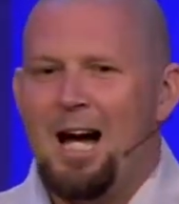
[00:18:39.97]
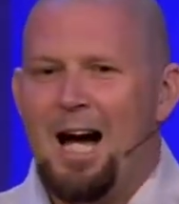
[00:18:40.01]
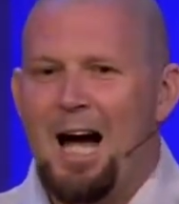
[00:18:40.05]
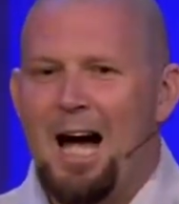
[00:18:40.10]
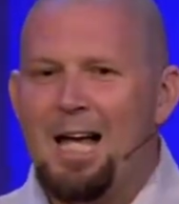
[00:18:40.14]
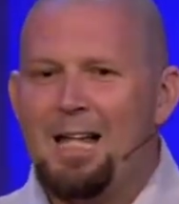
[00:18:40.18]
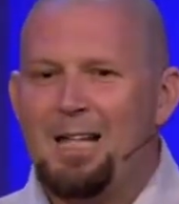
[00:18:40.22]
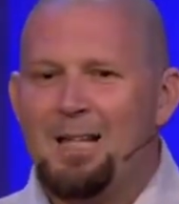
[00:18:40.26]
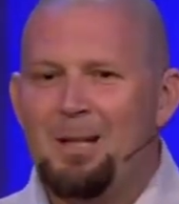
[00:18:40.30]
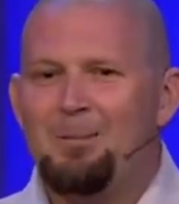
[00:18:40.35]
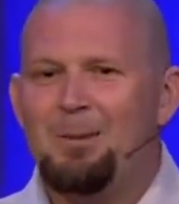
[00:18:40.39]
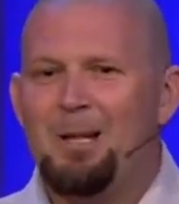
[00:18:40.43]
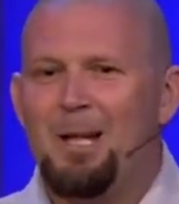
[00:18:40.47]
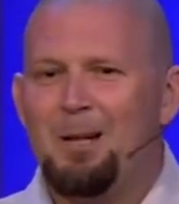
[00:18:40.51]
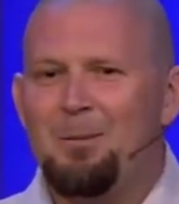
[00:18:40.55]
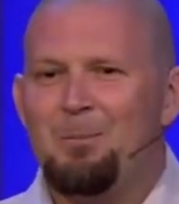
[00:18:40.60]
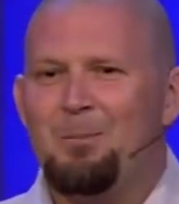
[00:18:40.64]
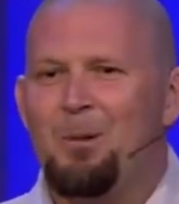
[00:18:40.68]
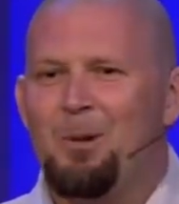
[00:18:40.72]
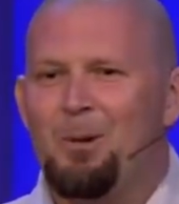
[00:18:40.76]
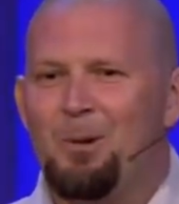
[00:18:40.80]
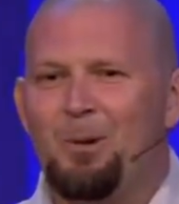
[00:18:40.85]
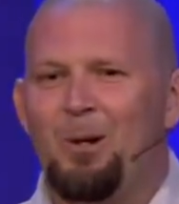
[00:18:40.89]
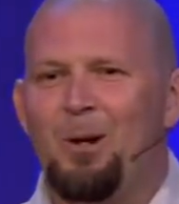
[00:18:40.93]
I end up getting
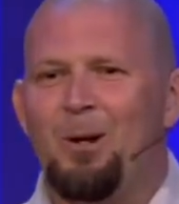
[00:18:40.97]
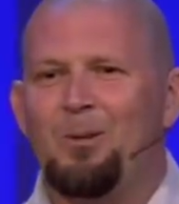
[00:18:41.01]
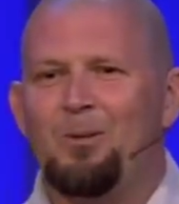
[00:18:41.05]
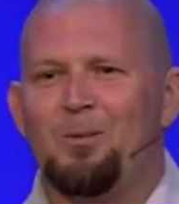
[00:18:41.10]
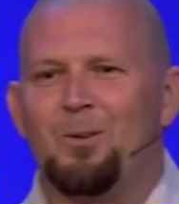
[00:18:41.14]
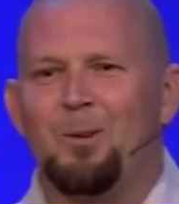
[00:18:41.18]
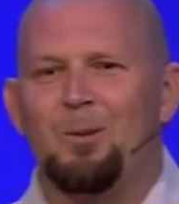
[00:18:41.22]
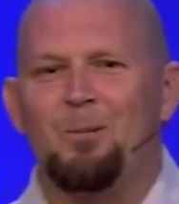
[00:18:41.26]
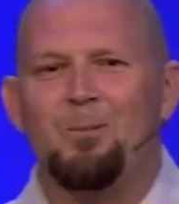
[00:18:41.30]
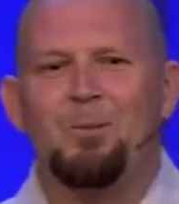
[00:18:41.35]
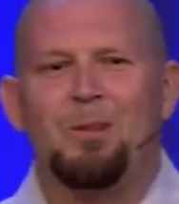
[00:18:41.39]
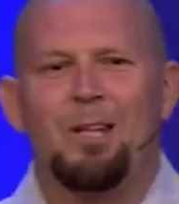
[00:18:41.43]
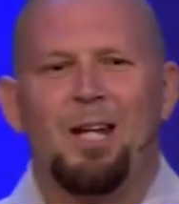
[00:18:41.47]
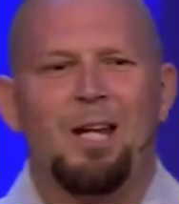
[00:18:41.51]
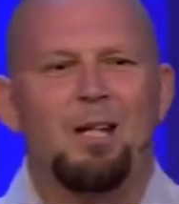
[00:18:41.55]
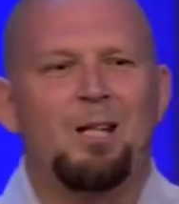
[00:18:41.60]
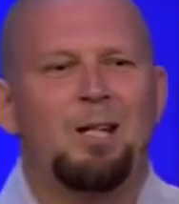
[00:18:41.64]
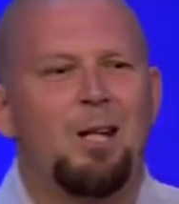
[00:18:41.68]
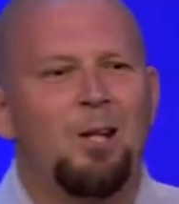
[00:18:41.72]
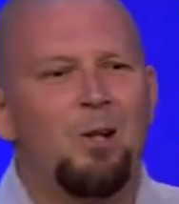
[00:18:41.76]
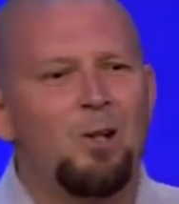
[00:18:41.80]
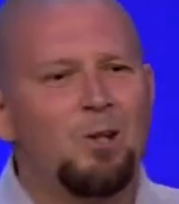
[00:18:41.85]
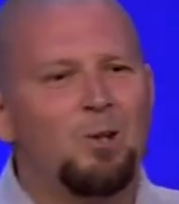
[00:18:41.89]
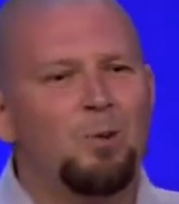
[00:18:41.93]
pulled over. And
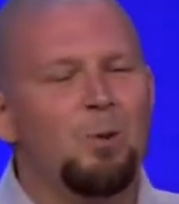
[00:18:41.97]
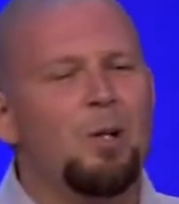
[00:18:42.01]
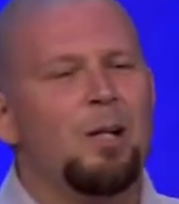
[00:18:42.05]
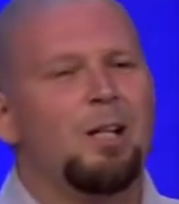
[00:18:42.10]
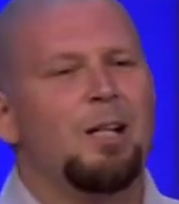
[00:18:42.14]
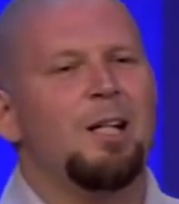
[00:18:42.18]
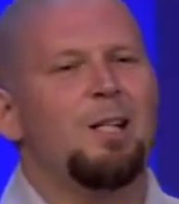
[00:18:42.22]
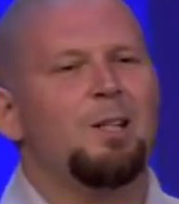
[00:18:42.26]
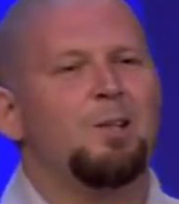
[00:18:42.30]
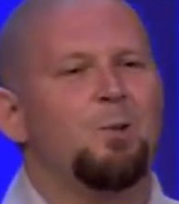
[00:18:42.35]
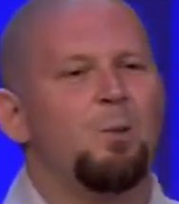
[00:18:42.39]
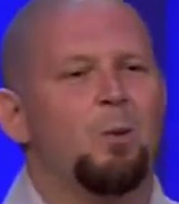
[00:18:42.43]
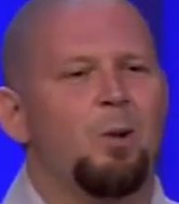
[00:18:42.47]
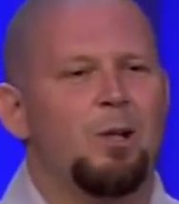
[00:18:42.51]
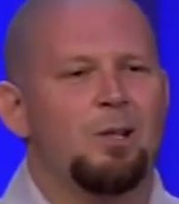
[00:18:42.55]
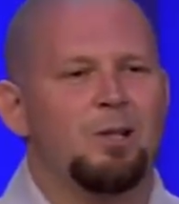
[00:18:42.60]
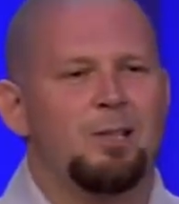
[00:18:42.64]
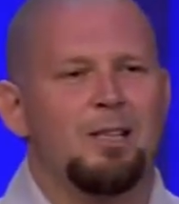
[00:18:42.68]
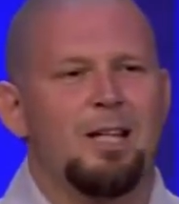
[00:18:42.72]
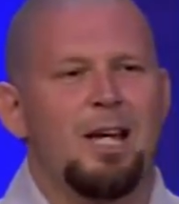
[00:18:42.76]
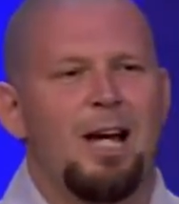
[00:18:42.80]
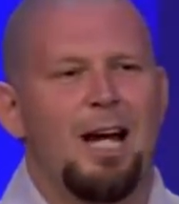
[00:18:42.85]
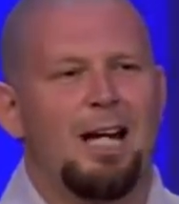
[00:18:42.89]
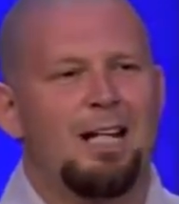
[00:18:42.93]
here's where it gets
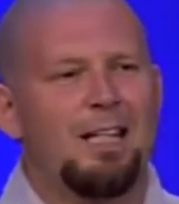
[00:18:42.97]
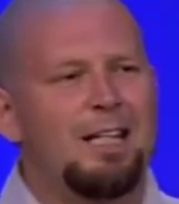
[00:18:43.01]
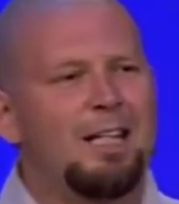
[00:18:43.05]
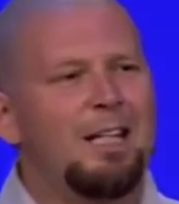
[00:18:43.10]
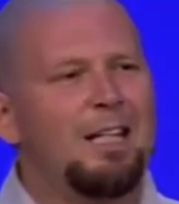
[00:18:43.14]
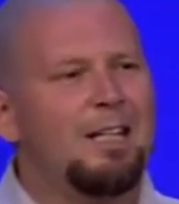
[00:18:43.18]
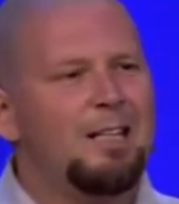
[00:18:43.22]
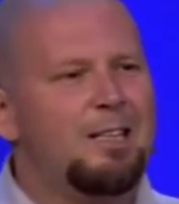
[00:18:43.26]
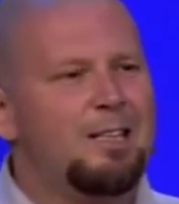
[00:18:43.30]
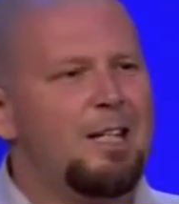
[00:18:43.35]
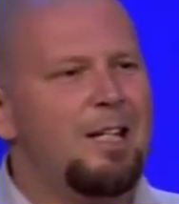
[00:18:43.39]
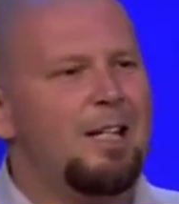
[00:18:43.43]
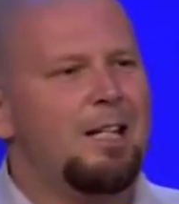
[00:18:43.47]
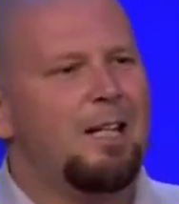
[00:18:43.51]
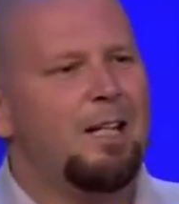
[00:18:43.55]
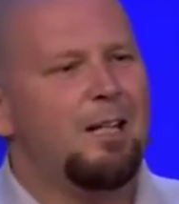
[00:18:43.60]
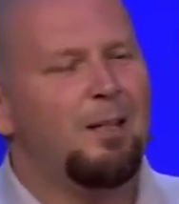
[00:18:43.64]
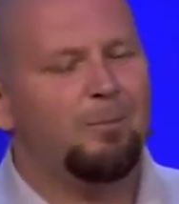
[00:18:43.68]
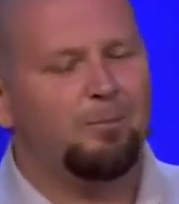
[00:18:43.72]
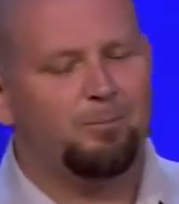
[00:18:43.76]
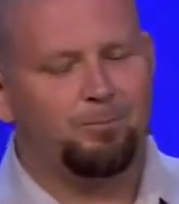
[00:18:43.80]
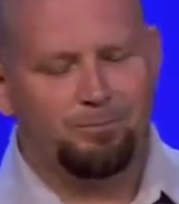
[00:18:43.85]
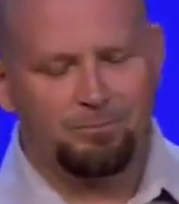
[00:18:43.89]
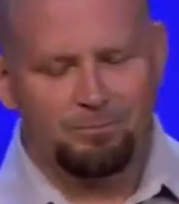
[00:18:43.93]
worse I didn't get a
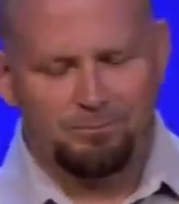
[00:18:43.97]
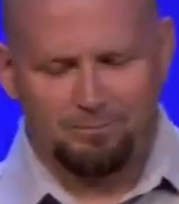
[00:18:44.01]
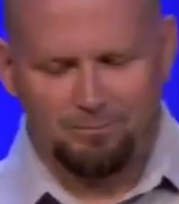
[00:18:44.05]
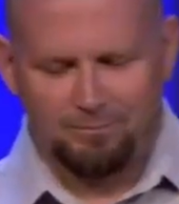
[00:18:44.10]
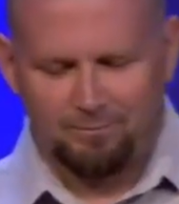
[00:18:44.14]
ticket.